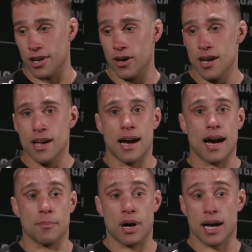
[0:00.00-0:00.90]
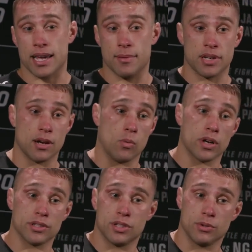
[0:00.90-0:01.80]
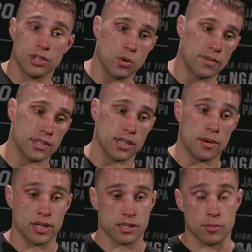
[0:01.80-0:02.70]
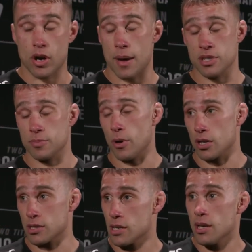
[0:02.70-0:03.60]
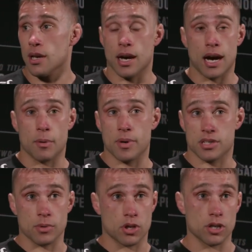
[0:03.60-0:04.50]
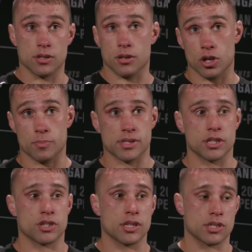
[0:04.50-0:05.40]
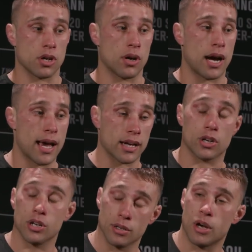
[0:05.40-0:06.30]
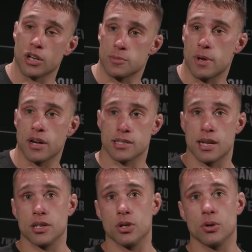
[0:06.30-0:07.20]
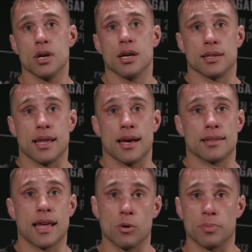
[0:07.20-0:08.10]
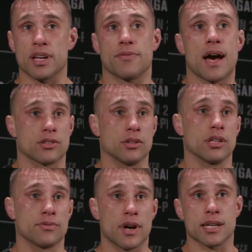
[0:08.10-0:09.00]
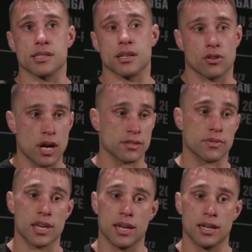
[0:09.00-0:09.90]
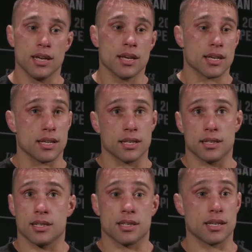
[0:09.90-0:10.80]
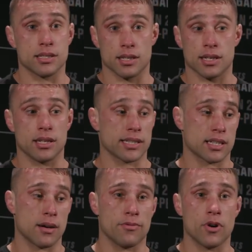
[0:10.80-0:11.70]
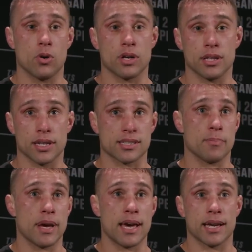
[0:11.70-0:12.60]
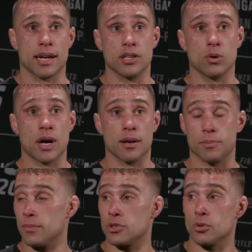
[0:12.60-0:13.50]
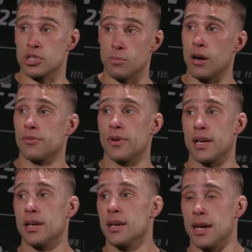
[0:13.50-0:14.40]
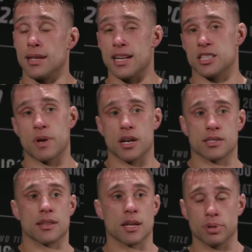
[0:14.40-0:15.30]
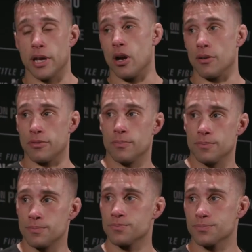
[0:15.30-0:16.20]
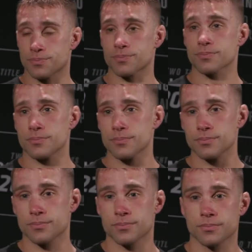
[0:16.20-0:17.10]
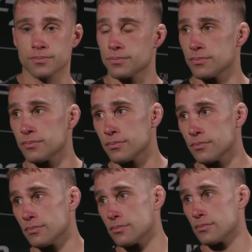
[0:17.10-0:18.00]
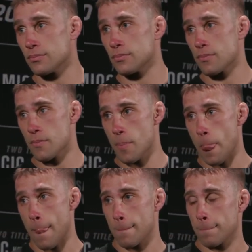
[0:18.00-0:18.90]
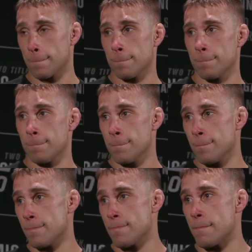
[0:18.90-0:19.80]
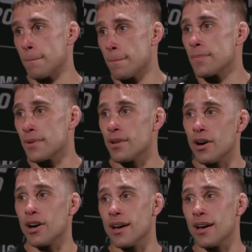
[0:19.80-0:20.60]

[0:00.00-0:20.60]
You know, um, I came in here one and two in the UFC. I've been in some crappy spots. Um, I've been in some good good positions. So I had good amount of experience. I knew that that would play a factor in this fight. He's an aggressive kid. He he's he likes to come forward. He likes to bang. And I knew I had to do a smart fight. And that experience I think played off. How important was it to uh, kind of be in the same card with, with a couple of your oh,